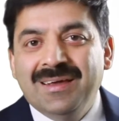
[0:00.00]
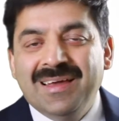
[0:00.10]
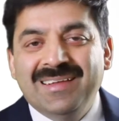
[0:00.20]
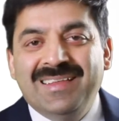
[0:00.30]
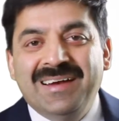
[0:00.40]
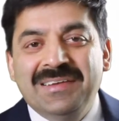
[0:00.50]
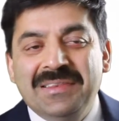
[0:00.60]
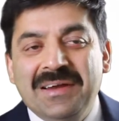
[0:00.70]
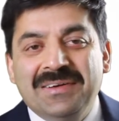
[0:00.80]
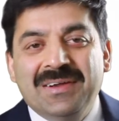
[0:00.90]

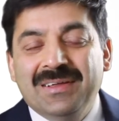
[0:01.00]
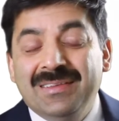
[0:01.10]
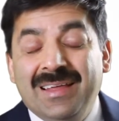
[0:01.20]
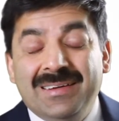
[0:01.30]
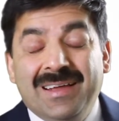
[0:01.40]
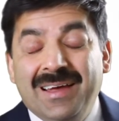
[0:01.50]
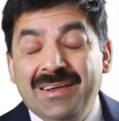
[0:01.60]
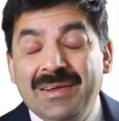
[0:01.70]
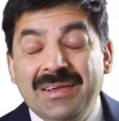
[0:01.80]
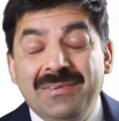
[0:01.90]
That
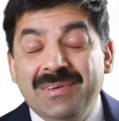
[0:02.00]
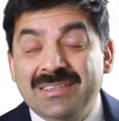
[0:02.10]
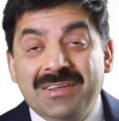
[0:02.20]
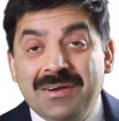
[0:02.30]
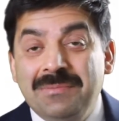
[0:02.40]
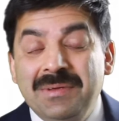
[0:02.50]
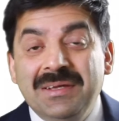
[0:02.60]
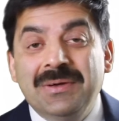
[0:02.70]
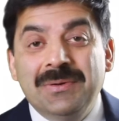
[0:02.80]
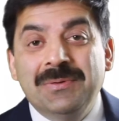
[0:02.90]
guy, he was
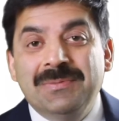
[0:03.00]
scribbling who